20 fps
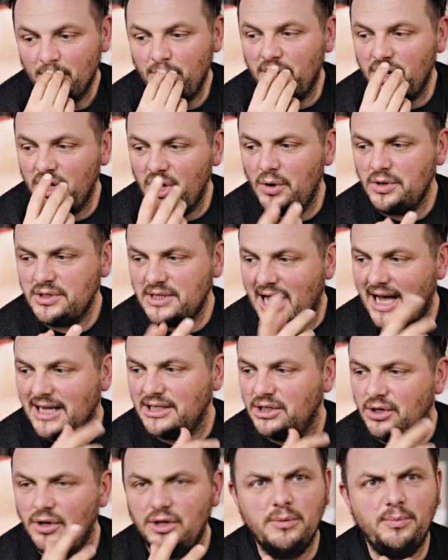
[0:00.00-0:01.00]
But I also
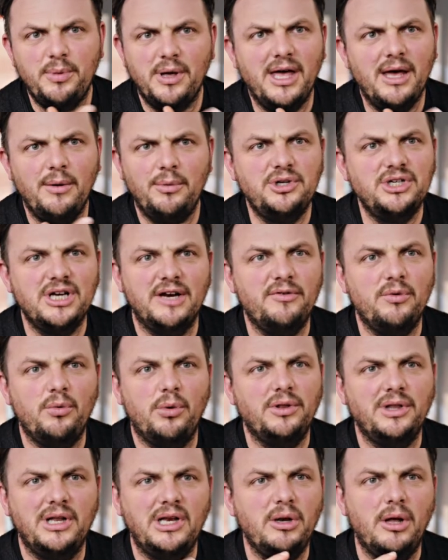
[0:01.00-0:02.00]
had another beer, whichever
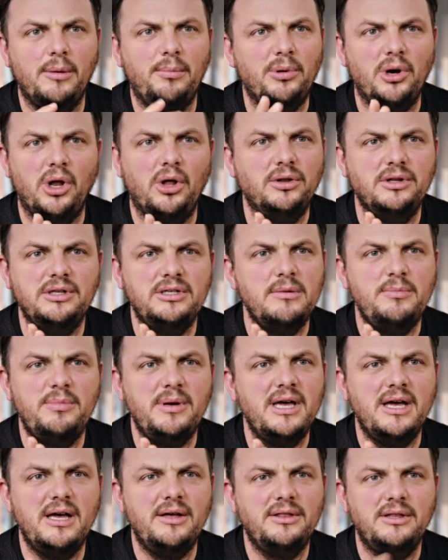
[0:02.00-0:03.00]
one, the Blonde
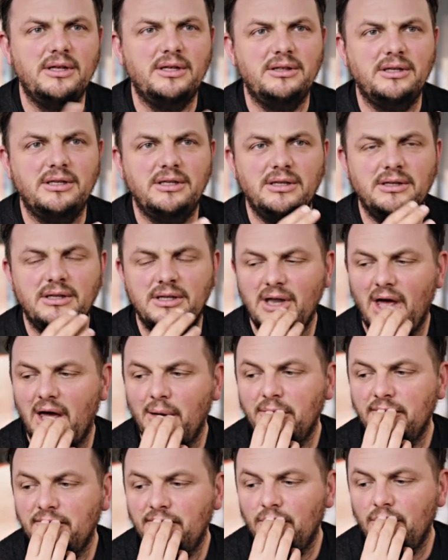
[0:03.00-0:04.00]
beer the
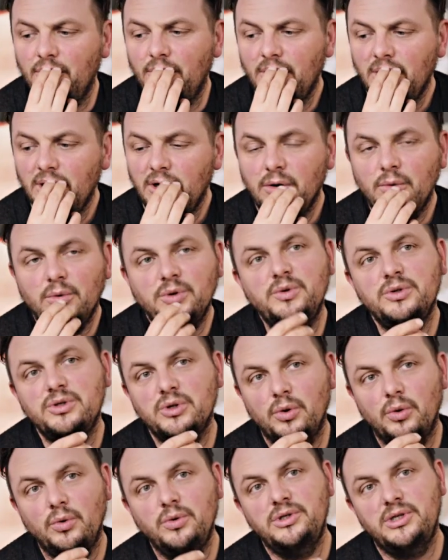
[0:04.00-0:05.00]
night before, which
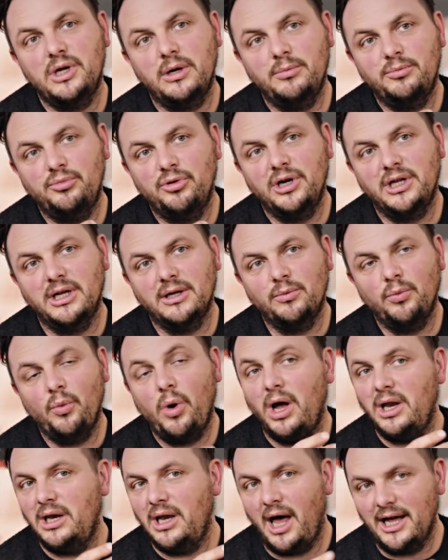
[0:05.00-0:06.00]
was also brilliant.
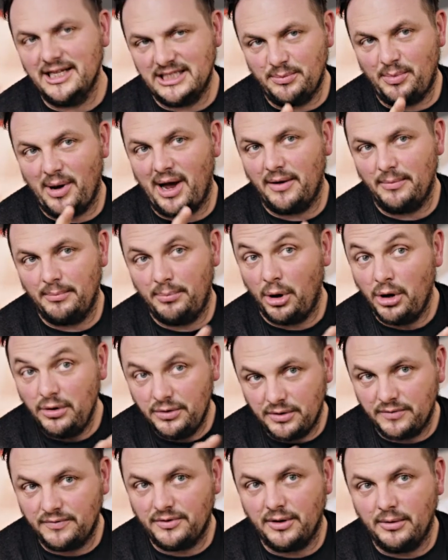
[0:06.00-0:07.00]
What I liked about
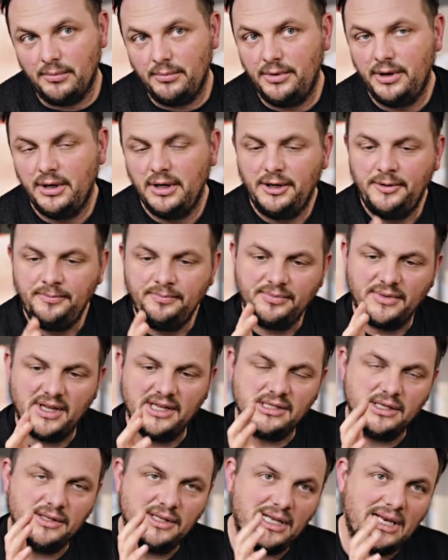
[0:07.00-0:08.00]
both of them
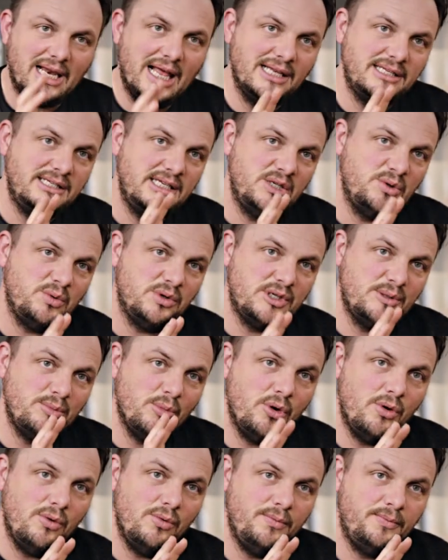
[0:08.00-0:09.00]
is that the glasses were
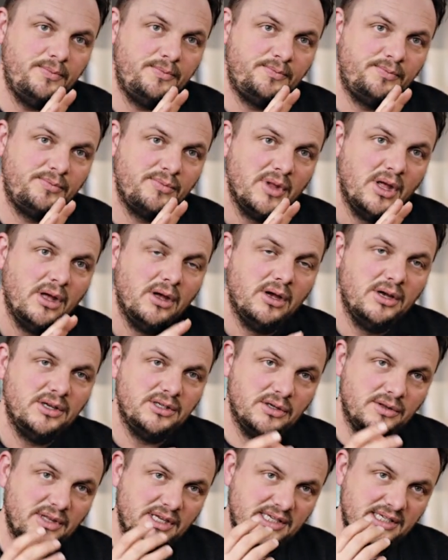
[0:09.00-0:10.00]
small,
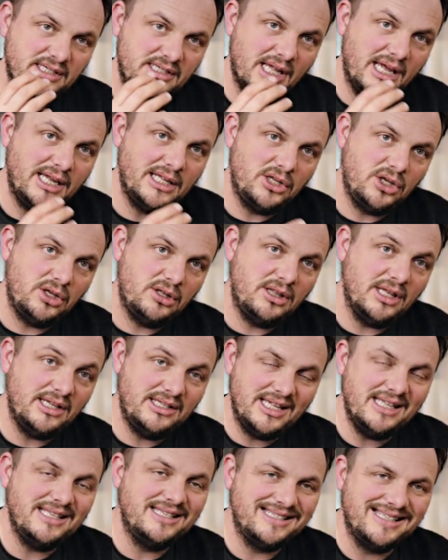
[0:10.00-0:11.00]
so they
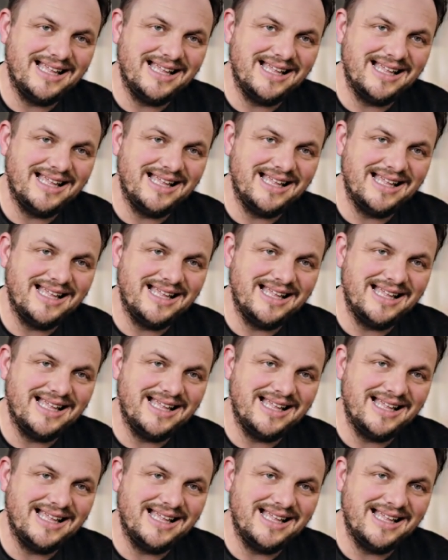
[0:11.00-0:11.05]
did